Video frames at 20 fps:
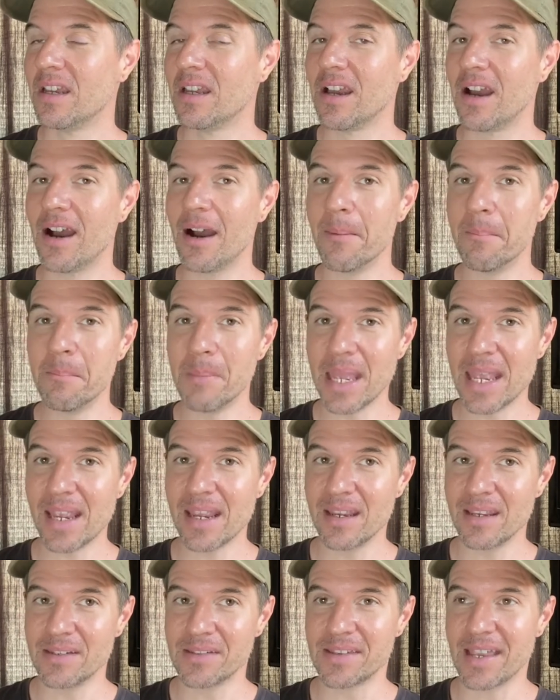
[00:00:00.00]

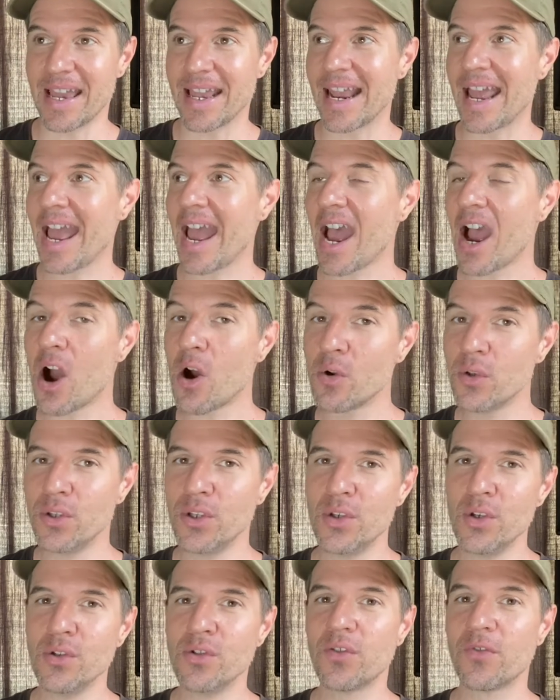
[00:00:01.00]
amazed at how
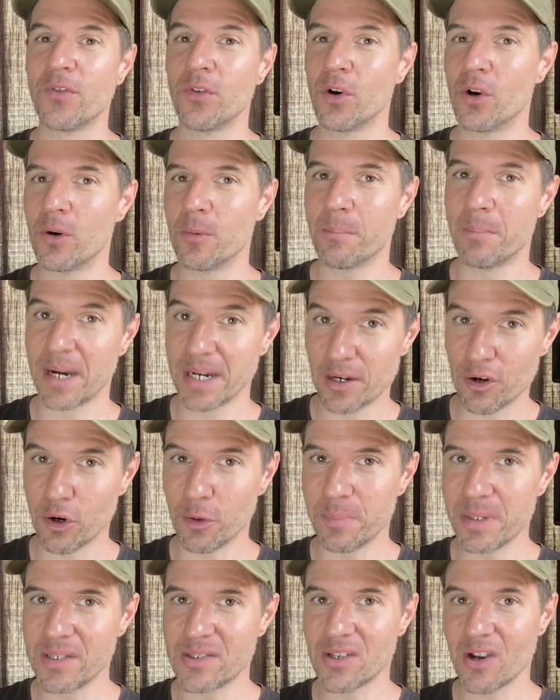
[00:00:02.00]
useful binaural
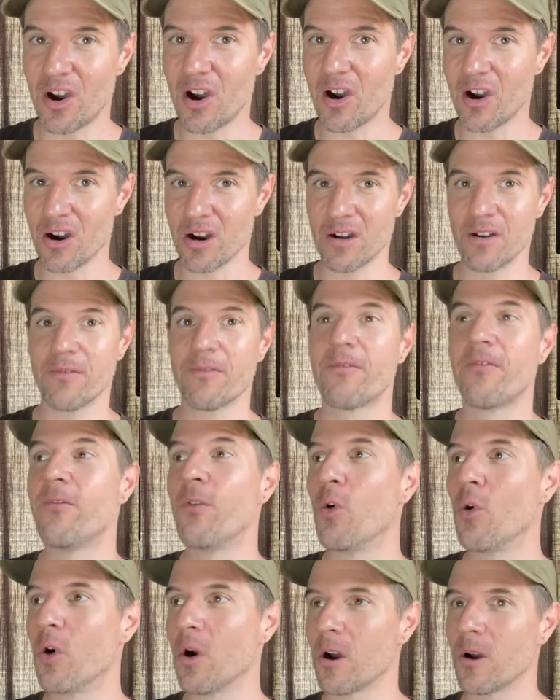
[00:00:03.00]
beats are
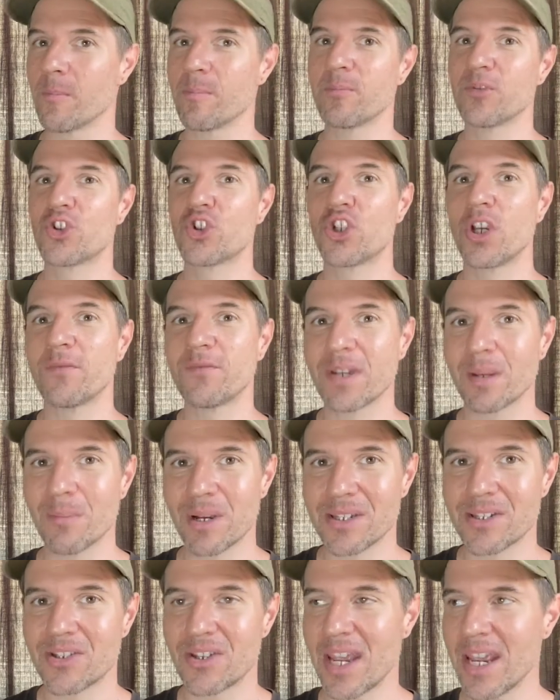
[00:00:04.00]
for shifting my
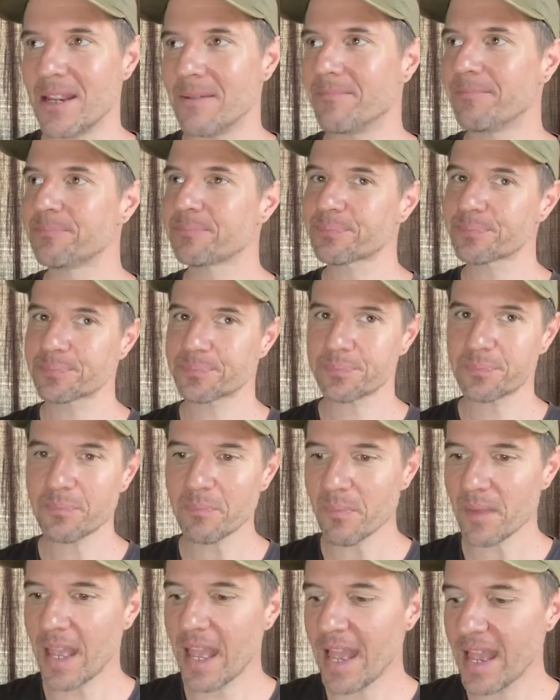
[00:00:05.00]
state
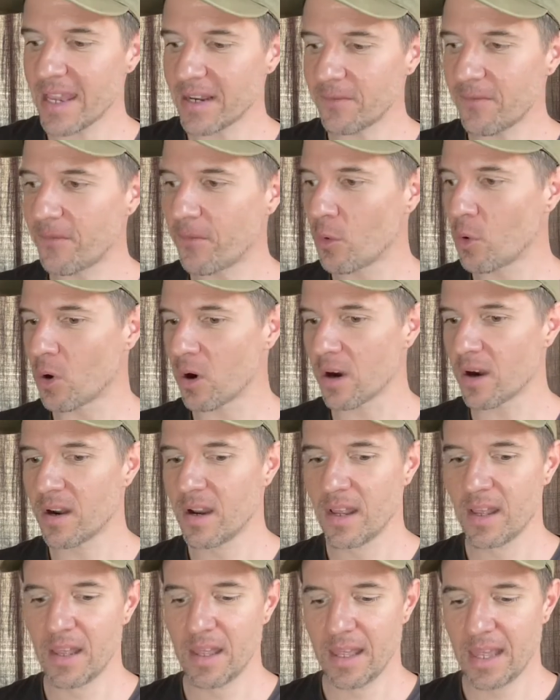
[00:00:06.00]
and for
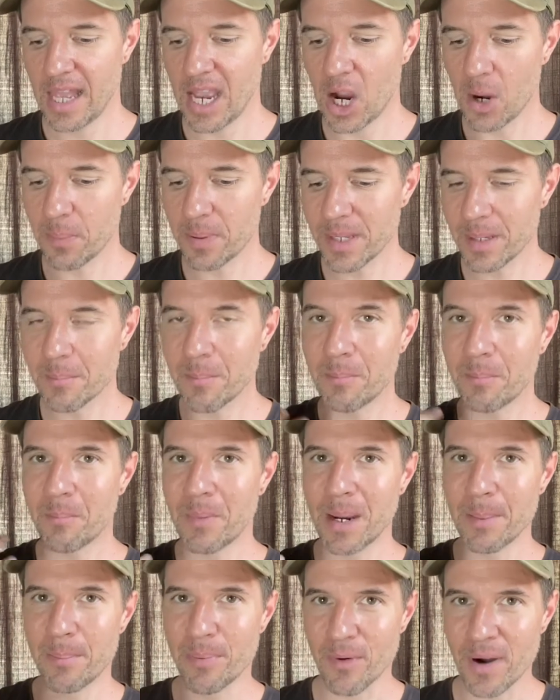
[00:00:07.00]
helping
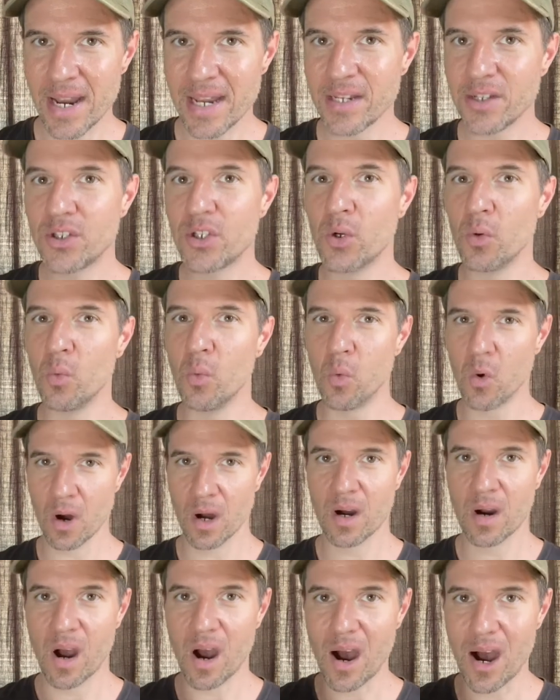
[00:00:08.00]
my brain to
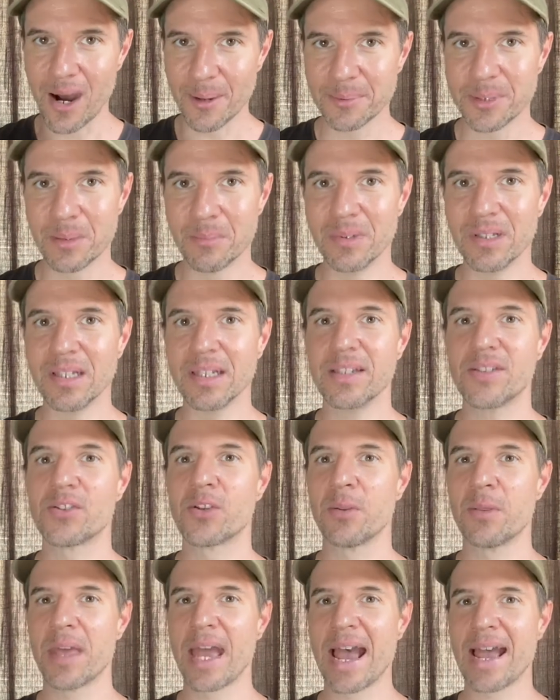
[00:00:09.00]
work optimally so
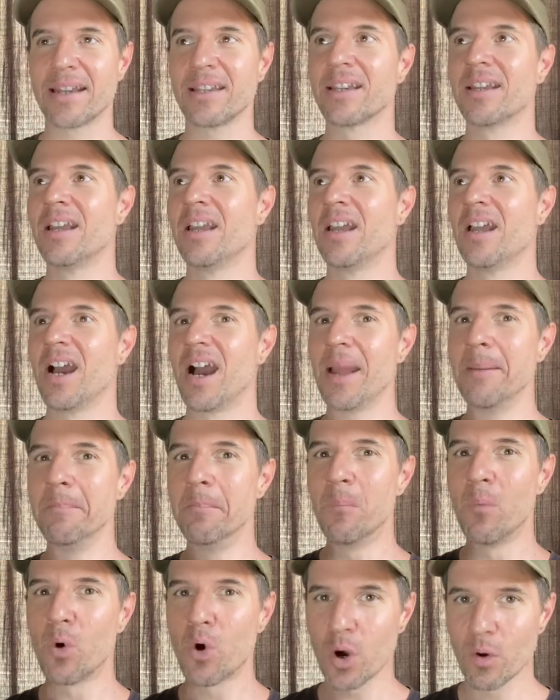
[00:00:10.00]
that I'm
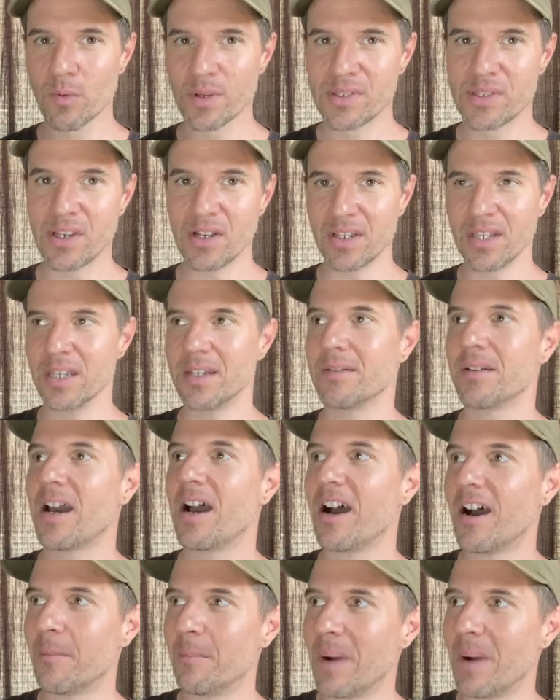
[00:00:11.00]
more resilient. Um,